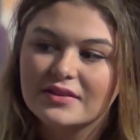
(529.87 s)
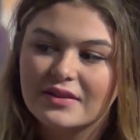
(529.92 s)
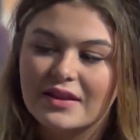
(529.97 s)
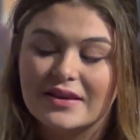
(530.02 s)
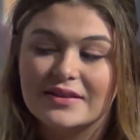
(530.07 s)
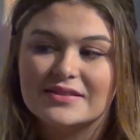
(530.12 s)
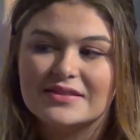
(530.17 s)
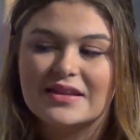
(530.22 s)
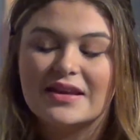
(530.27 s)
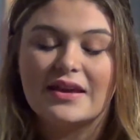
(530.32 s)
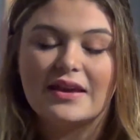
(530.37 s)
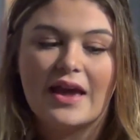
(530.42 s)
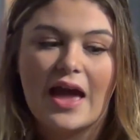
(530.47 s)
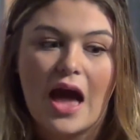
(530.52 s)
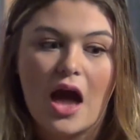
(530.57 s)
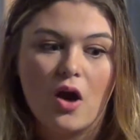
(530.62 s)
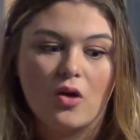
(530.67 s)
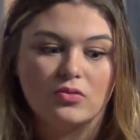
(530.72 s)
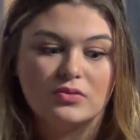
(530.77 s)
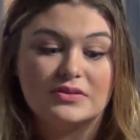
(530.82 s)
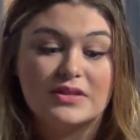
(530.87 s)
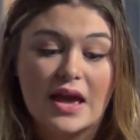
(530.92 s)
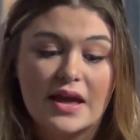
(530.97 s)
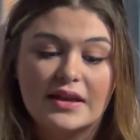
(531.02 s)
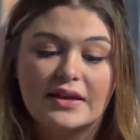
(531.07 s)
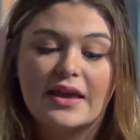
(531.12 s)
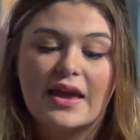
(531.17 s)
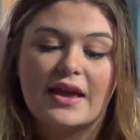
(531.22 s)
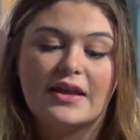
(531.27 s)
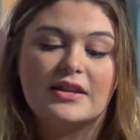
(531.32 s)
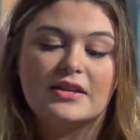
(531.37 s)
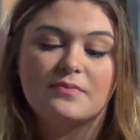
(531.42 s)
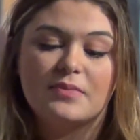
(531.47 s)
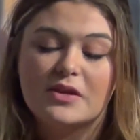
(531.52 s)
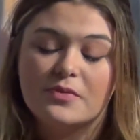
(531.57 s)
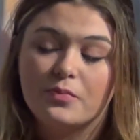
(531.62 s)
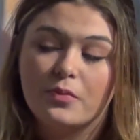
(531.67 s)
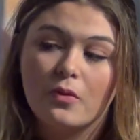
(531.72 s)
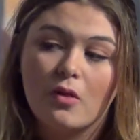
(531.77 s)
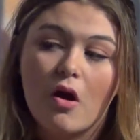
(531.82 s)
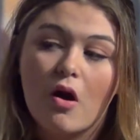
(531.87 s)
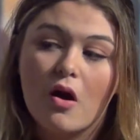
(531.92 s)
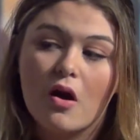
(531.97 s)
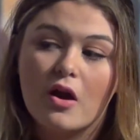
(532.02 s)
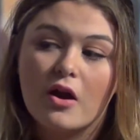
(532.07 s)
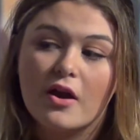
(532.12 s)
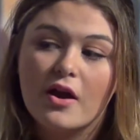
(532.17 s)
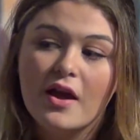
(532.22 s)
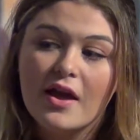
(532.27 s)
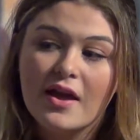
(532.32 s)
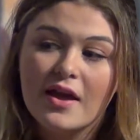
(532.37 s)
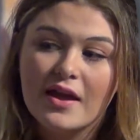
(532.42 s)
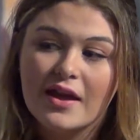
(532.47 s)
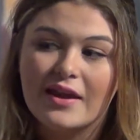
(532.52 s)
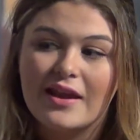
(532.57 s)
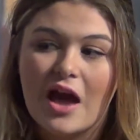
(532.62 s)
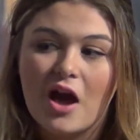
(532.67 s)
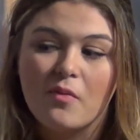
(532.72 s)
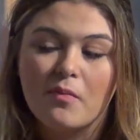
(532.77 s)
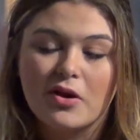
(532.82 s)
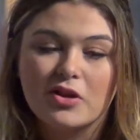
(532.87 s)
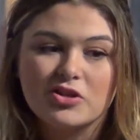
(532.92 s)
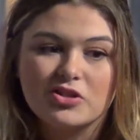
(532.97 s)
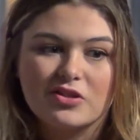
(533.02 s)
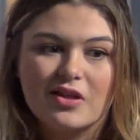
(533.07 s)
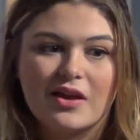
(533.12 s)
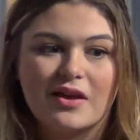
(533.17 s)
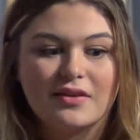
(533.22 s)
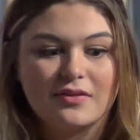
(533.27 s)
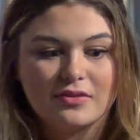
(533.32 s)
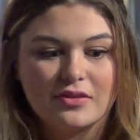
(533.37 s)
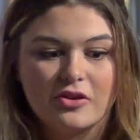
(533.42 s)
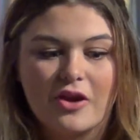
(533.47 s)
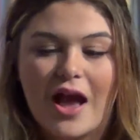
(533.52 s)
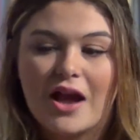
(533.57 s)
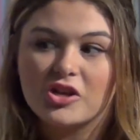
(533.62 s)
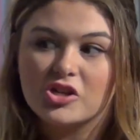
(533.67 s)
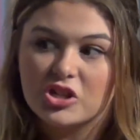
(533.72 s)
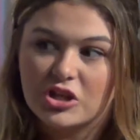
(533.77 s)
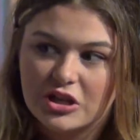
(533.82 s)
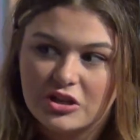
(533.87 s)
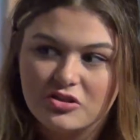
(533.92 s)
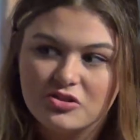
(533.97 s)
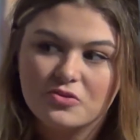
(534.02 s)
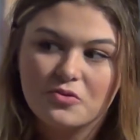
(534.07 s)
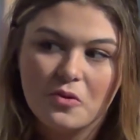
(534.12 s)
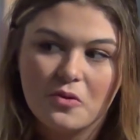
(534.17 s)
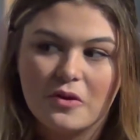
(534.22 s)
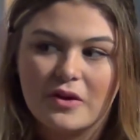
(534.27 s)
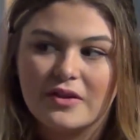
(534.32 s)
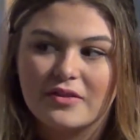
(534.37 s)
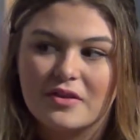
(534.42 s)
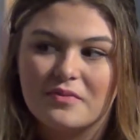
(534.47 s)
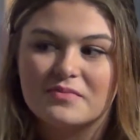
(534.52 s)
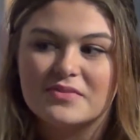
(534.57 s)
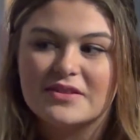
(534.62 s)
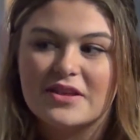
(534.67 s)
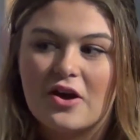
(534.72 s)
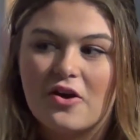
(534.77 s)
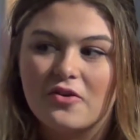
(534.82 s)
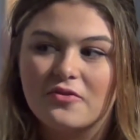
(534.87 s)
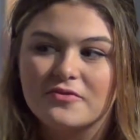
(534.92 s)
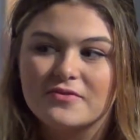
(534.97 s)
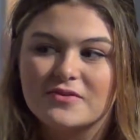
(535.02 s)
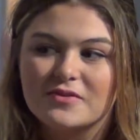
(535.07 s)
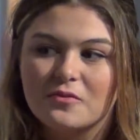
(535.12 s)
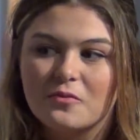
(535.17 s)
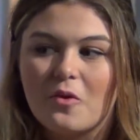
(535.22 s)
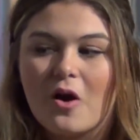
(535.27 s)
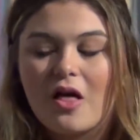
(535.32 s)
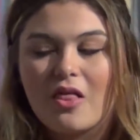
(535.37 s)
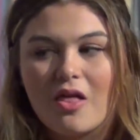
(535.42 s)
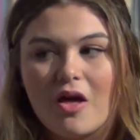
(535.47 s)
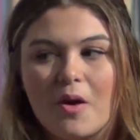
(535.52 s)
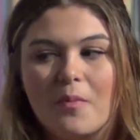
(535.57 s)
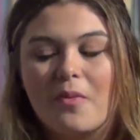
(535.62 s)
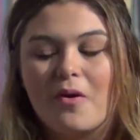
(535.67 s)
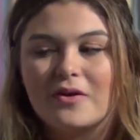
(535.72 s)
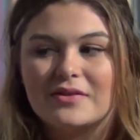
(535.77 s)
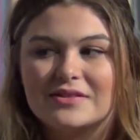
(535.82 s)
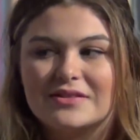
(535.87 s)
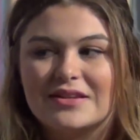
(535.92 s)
like seeing how dedicated people are and how much like they're actually enjoying themselves while up on